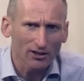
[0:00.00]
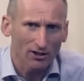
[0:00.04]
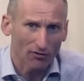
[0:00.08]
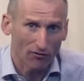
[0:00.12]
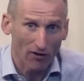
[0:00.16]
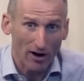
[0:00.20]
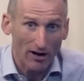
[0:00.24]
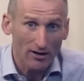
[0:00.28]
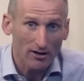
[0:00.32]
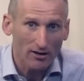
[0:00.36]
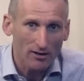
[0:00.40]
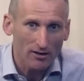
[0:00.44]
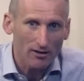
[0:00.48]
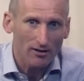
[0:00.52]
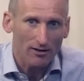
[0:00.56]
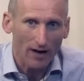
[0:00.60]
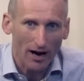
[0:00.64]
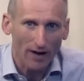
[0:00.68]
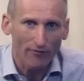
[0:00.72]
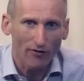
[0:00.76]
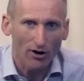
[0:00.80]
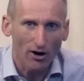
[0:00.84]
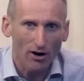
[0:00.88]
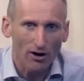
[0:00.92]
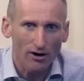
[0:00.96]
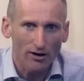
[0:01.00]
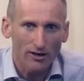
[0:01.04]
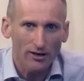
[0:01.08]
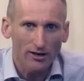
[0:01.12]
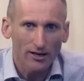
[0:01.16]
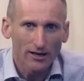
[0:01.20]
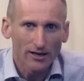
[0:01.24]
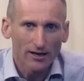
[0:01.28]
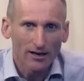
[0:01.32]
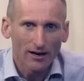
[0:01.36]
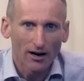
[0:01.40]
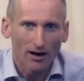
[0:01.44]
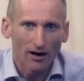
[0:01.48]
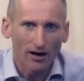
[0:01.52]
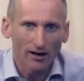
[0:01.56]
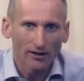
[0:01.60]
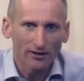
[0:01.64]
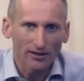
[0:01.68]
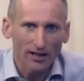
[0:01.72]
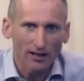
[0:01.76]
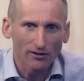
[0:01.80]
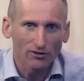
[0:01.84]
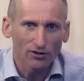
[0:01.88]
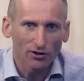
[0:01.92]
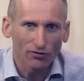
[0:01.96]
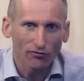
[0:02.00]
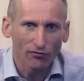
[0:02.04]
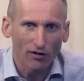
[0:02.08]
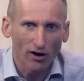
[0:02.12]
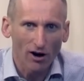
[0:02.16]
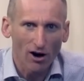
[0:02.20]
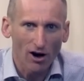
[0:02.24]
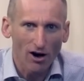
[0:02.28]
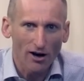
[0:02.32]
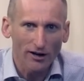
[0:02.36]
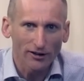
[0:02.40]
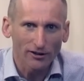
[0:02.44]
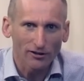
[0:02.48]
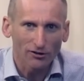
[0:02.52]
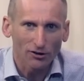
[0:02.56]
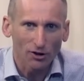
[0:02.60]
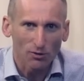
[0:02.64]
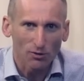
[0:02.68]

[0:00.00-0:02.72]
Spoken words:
if any, have I identified and